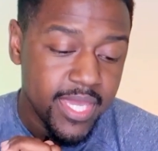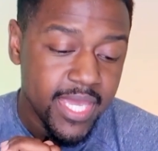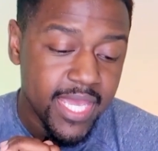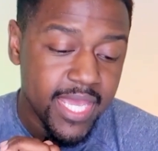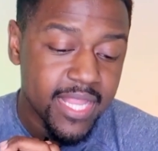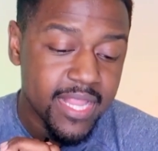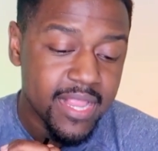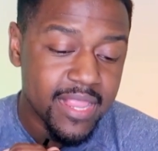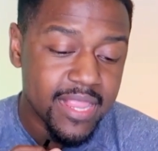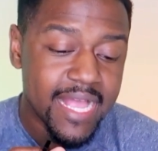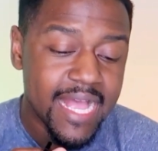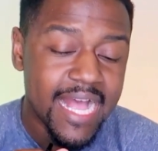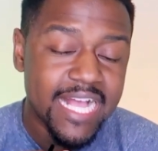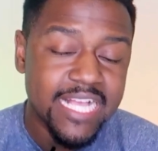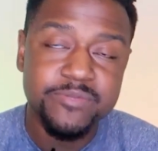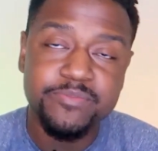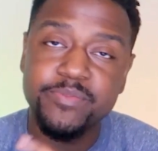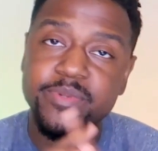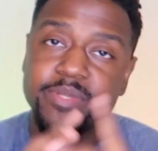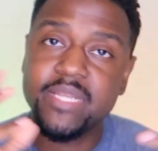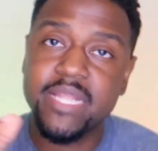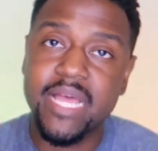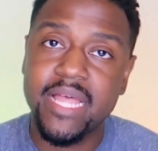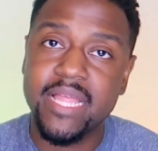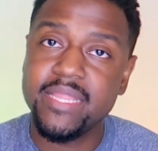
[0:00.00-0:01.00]
And
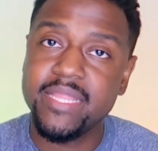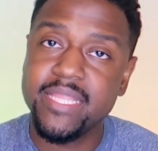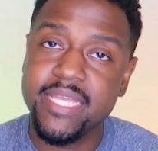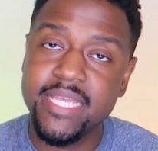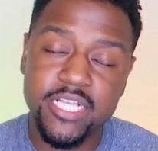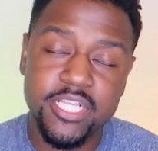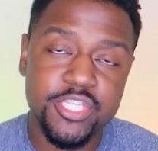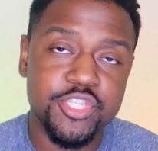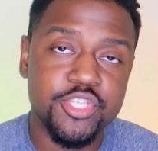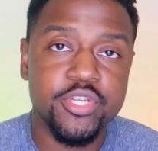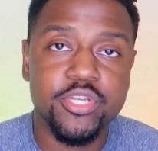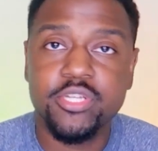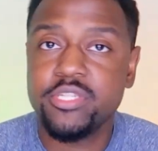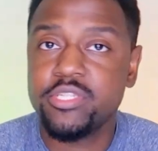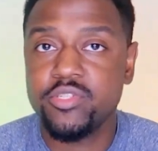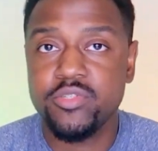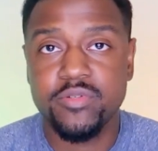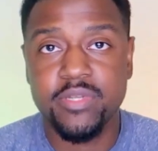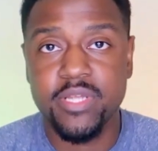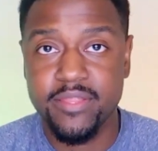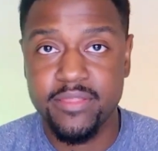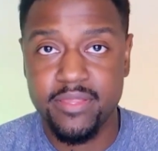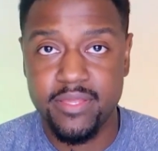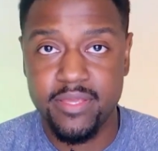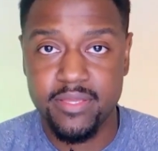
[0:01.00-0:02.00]
last but not least, you can do
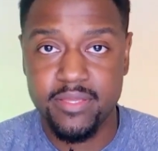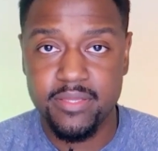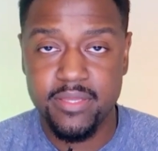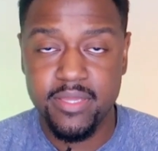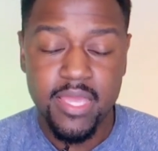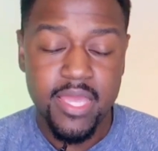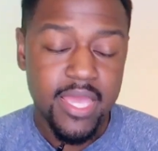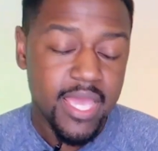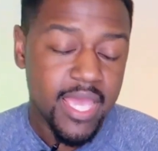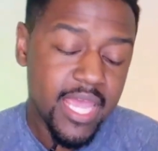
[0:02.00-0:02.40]
nothing.